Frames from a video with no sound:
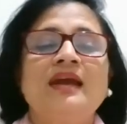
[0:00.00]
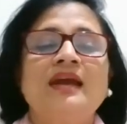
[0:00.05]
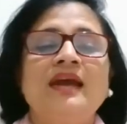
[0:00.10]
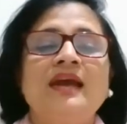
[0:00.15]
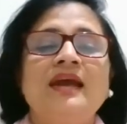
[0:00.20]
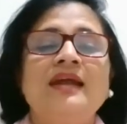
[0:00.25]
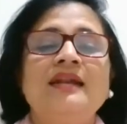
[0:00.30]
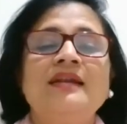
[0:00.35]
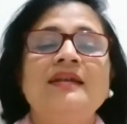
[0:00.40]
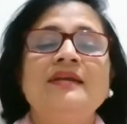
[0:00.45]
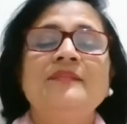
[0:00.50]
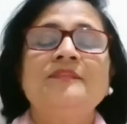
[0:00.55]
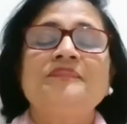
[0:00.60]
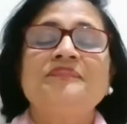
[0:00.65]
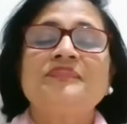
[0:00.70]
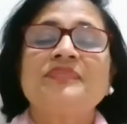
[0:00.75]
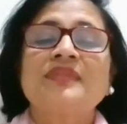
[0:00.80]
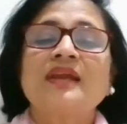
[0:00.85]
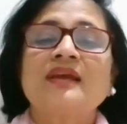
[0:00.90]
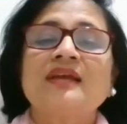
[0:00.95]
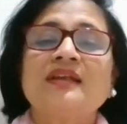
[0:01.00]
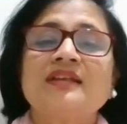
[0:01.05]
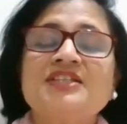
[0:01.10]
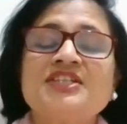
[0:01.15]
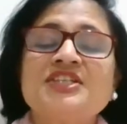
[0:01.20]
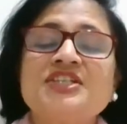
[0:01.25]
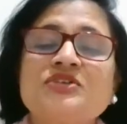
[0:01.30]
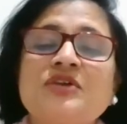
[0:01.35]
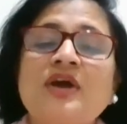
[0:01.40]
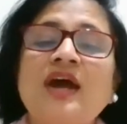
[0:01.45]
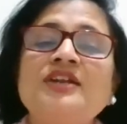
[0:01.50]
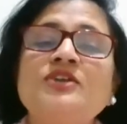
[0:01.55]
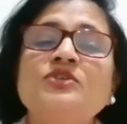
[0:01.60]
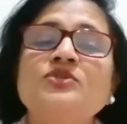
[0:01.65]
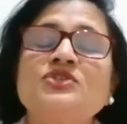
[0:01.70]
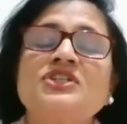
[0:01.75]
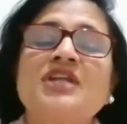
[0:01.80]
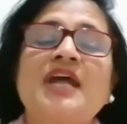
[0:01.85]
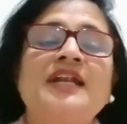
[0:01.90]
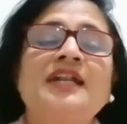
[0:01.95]
And she tried to
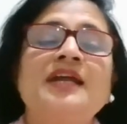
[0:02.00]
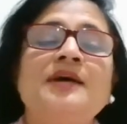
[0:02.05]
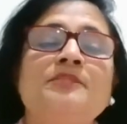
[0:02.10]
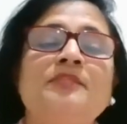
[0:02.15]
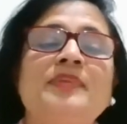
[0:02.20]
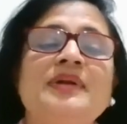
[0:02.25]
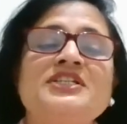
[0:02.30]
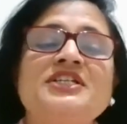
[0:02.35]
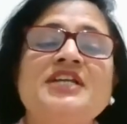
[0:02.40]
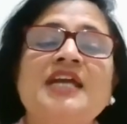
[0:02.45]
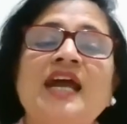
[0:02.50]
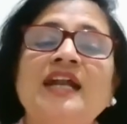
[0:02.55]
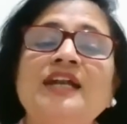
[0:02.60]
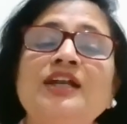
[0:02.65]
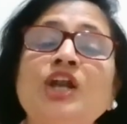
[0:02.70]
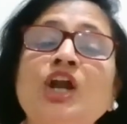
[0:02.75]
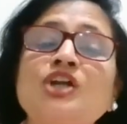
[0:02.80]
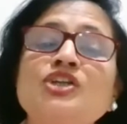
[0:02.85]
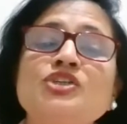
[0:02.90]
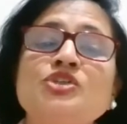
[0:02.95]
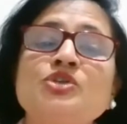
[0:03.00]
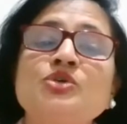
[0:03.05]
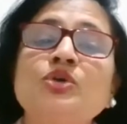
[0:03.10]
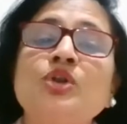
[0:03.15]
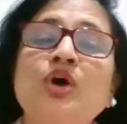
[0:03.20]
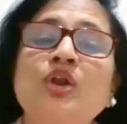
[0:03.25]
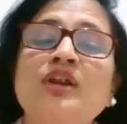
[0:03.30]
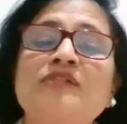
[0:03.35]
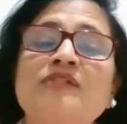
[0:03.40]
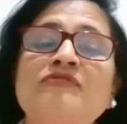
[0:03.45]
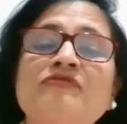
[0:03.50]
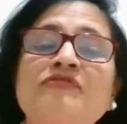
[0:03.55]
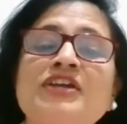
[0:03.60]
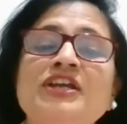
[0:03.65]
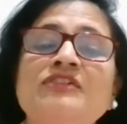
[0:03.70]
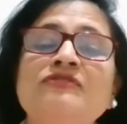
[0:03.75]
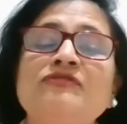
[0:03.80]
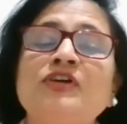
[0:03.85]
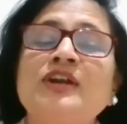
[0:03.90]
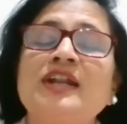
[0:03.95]
stand up, but she had not stood on her
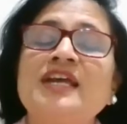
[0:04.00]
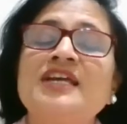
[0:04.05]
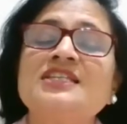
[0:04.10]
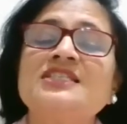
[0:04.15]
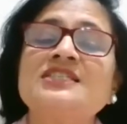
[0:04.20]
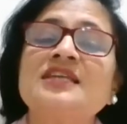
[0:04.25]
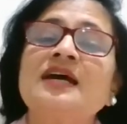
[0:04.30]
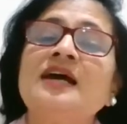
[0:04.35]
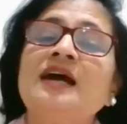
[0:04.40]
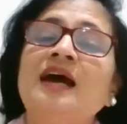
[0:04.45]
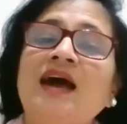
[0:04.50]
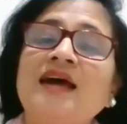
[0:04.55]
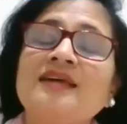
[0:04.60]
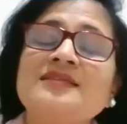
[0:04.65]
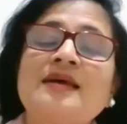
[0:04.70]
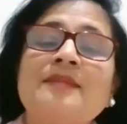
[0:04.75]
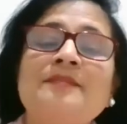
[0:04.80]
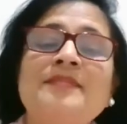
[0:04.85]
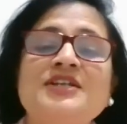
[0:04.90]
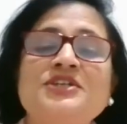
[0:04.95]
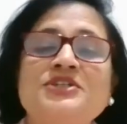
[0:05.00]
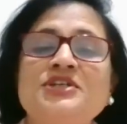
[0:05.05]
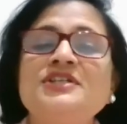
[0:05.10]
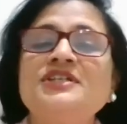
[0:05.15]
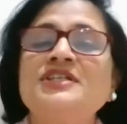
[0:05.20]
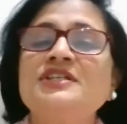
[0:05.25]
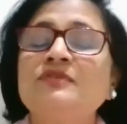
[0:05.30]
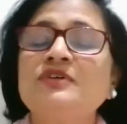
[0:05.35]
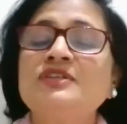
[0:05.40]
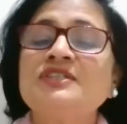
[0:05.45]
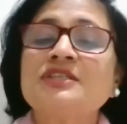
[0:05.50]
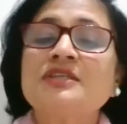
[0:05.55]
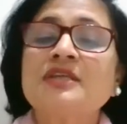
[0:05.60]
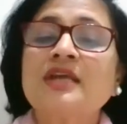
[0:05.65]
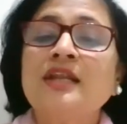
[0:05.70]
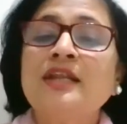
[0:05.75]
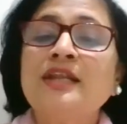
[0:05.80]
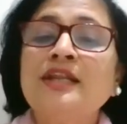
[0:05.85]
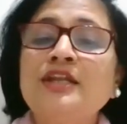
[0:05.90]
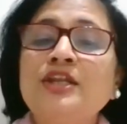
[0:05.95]
feet for days. As I mentioned, she was
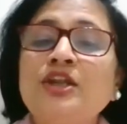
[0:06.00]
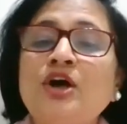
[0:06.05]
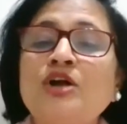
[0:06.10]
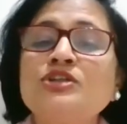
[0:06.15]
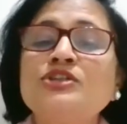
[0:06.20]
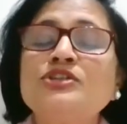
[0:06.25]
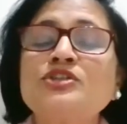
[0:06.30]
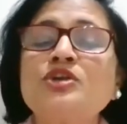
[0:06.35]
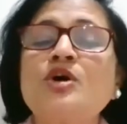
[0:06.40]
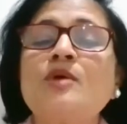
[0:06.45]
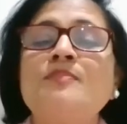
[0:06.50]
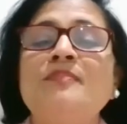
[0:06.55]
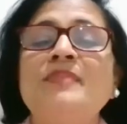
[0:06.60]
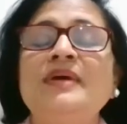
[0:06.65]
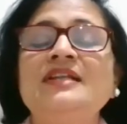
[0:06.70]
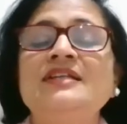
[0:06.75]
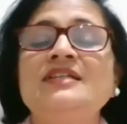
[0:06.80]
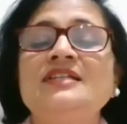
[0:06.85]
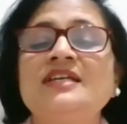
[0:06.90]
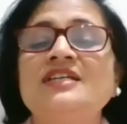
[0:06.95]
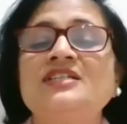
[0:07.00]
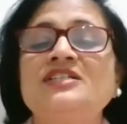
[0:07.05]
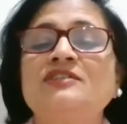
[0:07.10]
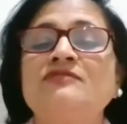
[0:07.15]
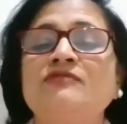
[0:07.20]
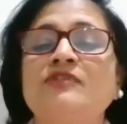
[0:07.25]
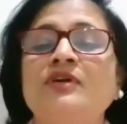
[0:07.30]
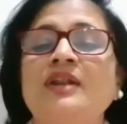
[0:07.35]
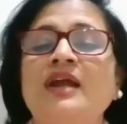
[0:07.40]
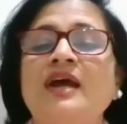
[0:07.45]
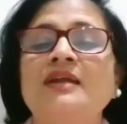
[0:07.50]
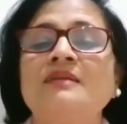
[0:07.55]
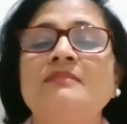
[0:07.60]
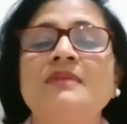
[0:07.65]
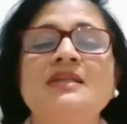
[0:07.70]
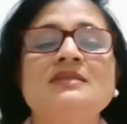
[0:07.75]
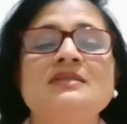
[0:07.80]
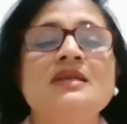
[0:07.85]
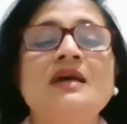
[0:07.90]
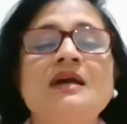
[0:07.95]
in non-stop meditation for 9
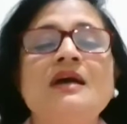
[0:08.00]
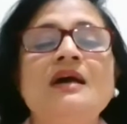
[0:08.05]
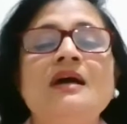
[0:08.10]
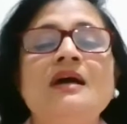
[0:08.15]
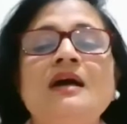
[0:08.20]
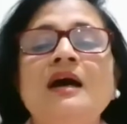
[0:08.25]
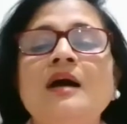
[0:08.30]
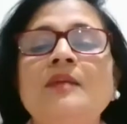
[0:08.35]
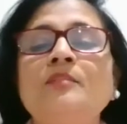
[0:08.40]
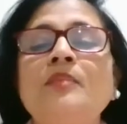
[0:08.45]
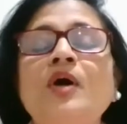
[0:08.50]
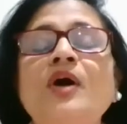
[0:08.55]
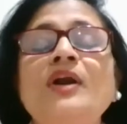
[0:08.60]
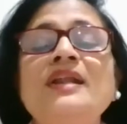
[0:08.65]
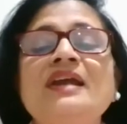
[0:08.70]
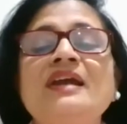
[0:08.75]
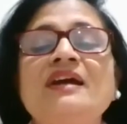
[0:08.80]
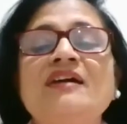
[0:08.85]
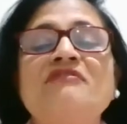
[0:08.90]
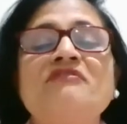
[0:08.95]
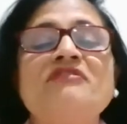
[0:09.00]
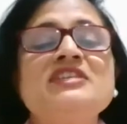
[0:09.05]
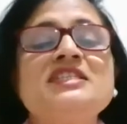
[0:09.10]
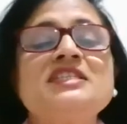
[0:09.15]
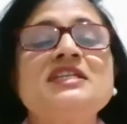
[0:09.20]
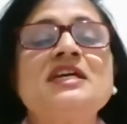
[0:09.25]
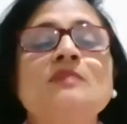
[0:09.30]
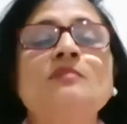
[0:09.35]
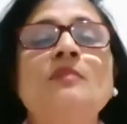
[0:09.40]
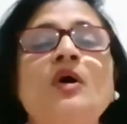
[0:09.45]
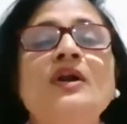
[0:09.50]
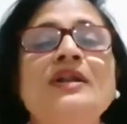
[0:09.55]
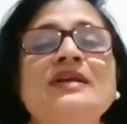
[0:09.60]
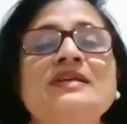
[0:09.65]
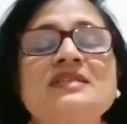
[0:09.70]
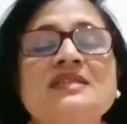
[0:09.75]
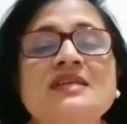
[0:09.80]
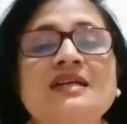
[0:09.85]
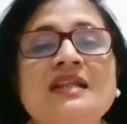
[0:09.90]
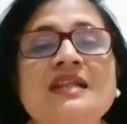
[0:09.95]
months. Her body, her physical body,
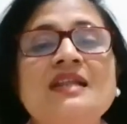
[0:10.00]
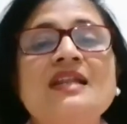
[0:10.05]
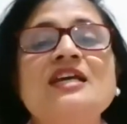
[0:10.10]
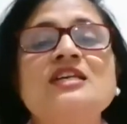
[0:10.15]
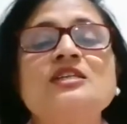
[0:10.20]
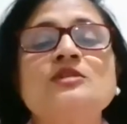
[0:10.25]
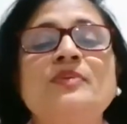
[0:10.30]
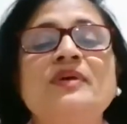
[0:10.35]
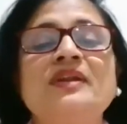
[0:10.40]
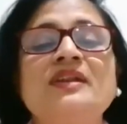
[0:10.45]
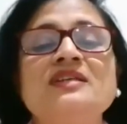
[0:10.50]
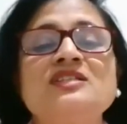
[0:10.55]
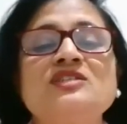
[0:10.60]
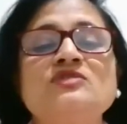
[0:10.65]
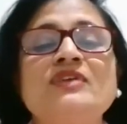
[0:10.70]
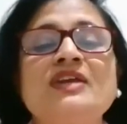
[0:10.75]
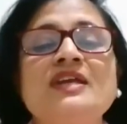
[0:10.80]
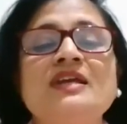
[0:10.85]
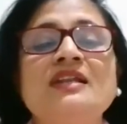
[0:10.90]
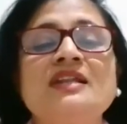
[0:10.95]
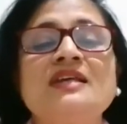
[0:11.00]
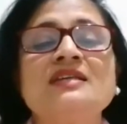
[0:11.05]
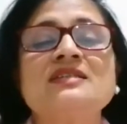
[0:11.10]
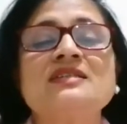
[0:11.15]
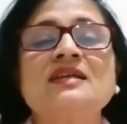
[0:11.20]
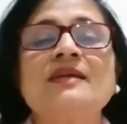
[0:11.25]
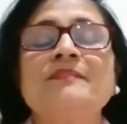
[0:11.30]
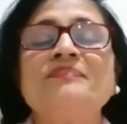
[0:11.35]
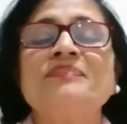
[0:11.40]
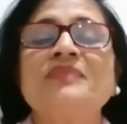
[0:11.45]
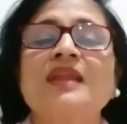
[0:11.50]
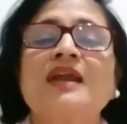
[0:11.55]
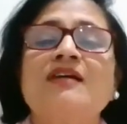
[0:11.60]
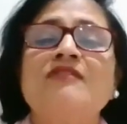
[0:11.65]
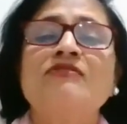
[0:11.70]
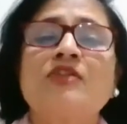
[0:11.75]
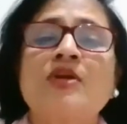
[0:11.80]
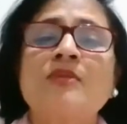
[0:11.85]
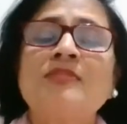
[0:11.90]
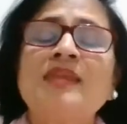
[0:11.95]
certainly experienced weakness
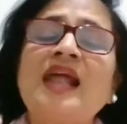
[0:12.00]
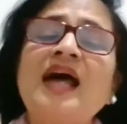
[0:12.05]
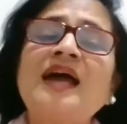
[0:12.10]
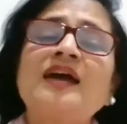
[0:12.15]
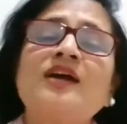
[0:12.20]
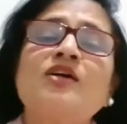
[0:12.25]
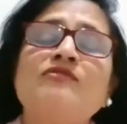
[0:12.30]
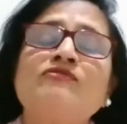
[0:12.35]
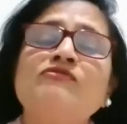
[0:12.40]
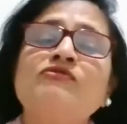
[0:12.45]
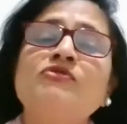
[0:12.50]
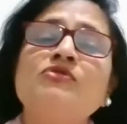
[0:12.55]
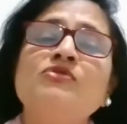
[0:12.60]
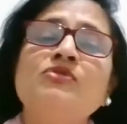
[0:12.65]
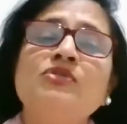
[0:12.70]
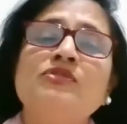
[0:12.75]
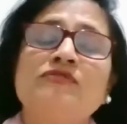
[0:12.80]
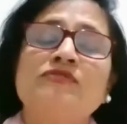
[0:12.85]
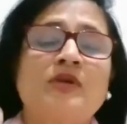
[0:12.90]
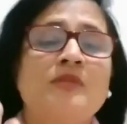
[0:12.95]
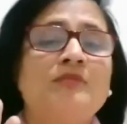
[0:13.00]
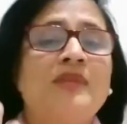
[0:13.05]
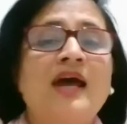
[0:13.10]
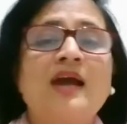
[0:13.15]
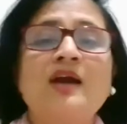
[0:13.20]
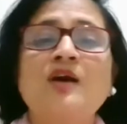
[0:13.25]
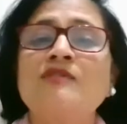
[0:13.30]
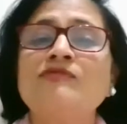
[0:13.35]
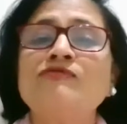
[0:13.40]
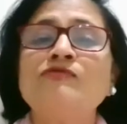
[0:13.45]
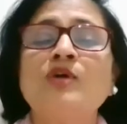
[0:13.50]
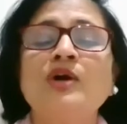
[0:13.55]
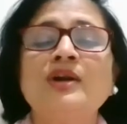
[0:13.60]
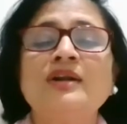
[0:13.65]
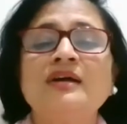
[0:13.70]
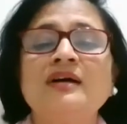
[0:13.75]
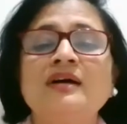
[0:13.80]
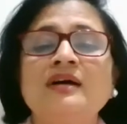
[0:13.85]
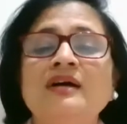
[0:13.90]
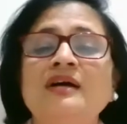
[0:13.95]
from lack of food, from lack of
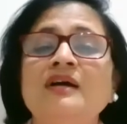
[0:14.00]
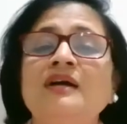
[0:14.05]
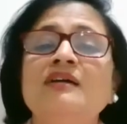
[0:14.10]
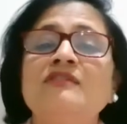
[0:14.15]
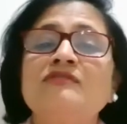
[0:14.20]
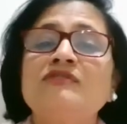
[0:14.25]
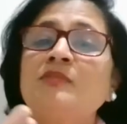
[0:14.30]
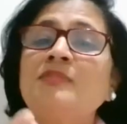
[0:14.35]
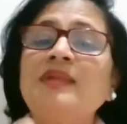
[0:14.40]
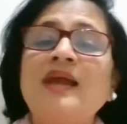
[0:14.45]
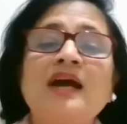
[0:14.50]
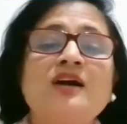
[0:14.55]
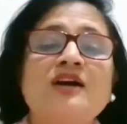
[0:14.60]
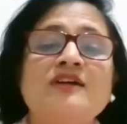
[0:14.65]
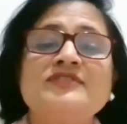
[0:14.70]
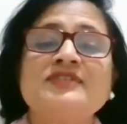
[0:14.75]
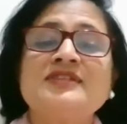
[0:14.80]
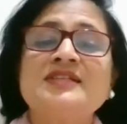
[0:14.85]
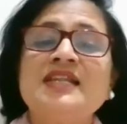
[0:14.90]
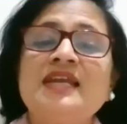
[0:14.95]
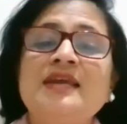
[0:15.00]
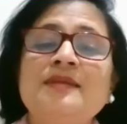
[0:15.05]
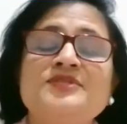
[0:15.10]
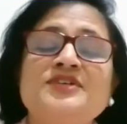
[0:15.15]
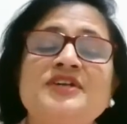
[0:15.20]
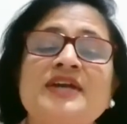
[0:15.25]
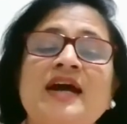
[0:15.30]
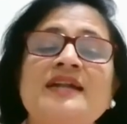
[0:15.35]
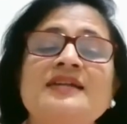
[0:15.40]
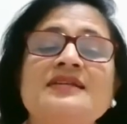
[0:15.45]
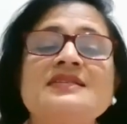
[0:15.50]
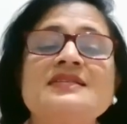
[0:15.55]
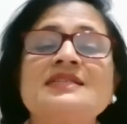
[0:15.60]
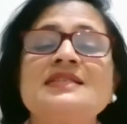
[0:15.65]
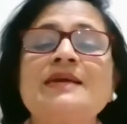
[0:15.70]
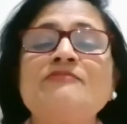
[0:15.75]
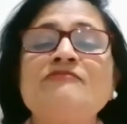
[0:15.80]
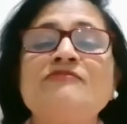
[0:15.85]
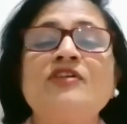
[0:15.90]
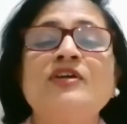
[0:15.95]
water, from lack of sleep. She hadn't
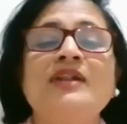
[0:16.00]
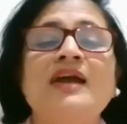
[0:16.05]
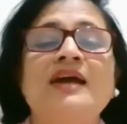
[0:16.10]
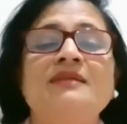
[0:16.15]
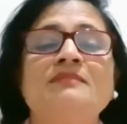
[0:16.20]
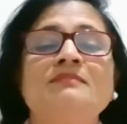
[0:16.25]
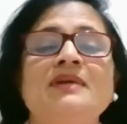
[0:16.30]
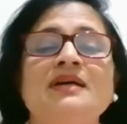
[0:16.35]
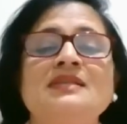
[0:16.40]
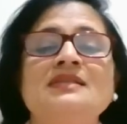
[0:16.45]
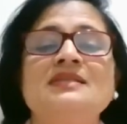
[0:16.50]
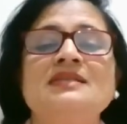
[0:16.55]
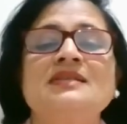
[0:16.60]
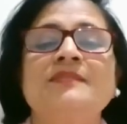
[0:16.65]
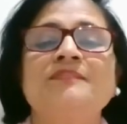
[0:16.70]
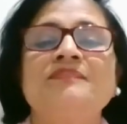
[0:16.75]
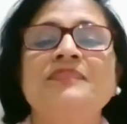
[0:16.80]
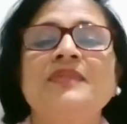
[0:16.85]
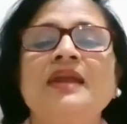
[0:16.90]
slept for 9 months.